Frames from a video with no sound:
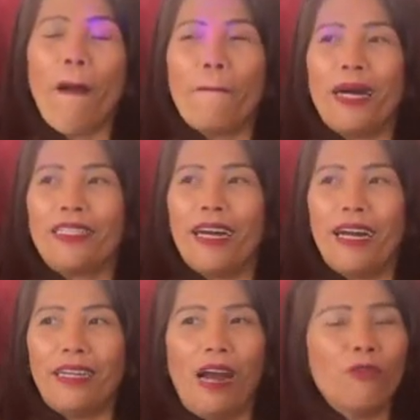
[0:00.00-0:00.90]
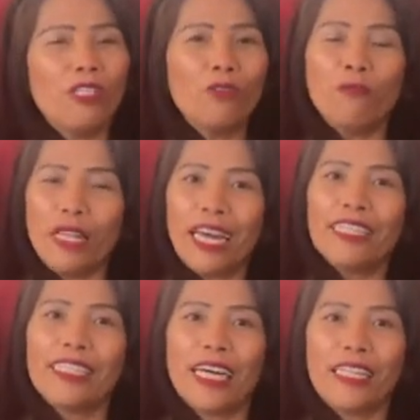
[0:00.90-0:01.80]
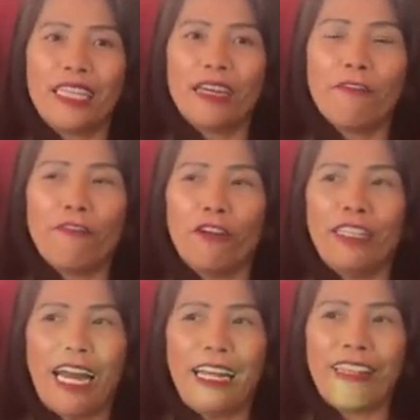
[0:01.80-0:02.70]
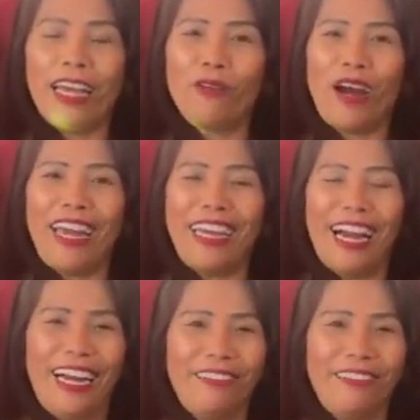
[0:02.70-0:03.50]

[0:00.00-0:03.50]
But I was so blessed and thankful na tayo ay,